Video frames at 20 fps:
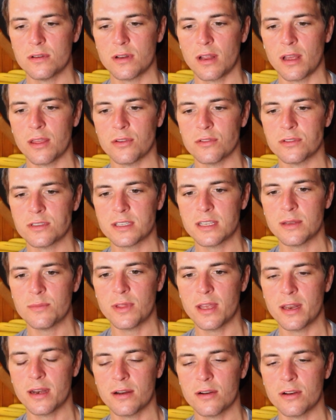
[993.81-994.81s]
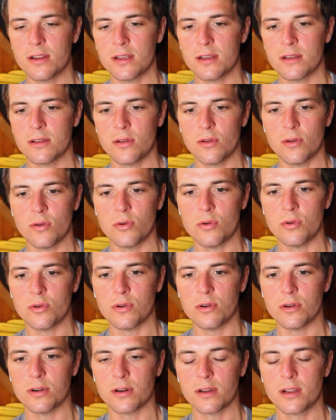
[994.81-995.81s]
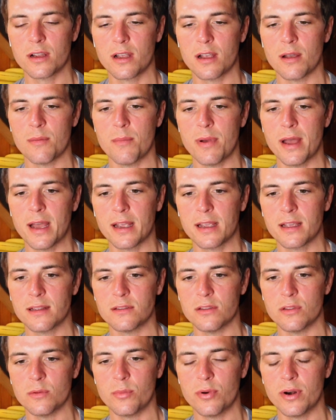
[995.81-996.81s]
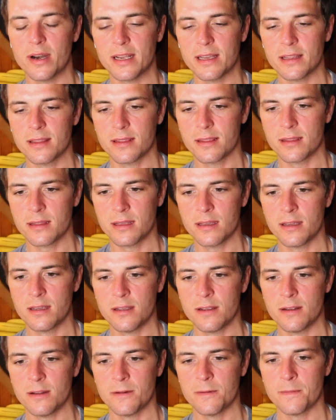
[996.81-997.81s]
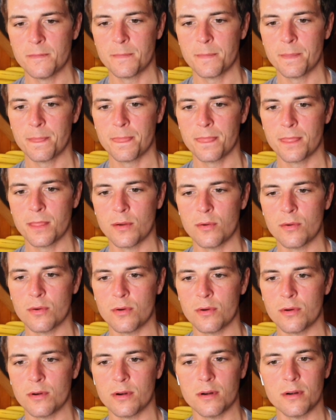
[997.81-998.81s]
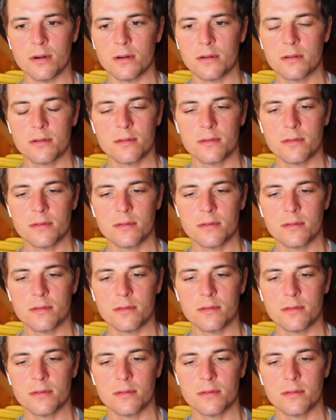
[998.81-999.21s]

Either skip that area or come back to the breath, or